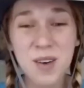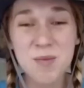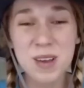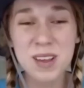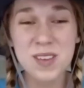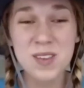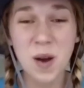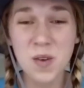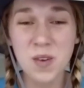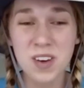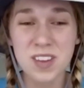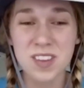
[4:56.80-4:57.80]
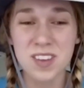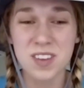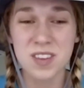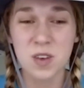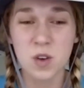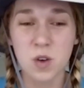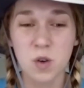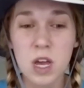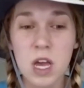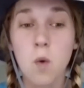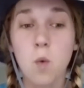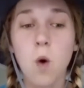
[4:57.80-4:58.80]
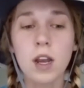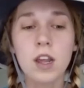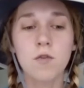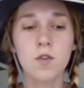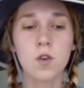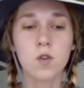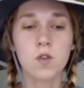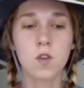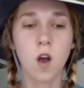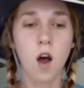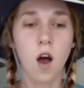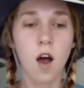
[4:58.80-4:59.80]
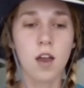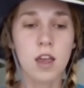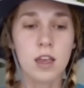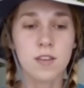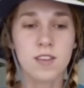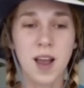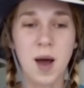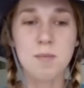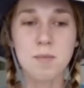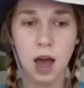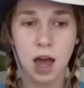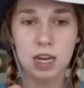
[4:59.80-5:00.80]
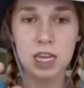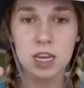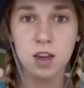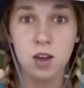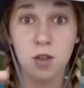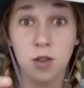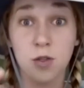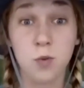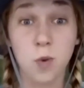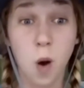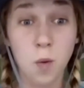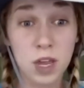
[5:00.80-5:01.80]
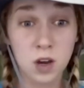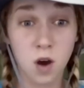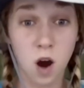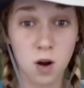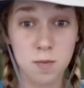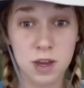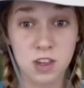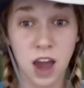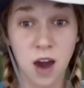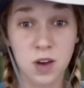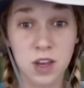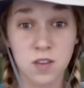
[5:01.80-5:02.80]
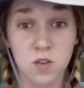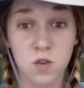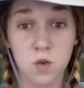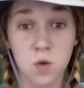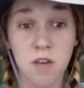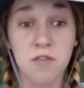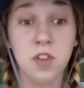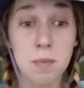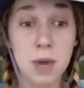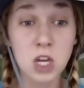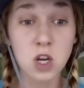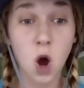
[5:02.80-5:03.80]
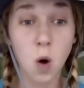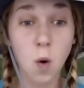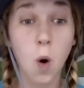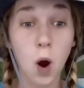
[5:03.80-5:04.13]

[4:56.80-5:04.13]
be so good to do. What if you saw somebody throwing garbage out into a flamingo or a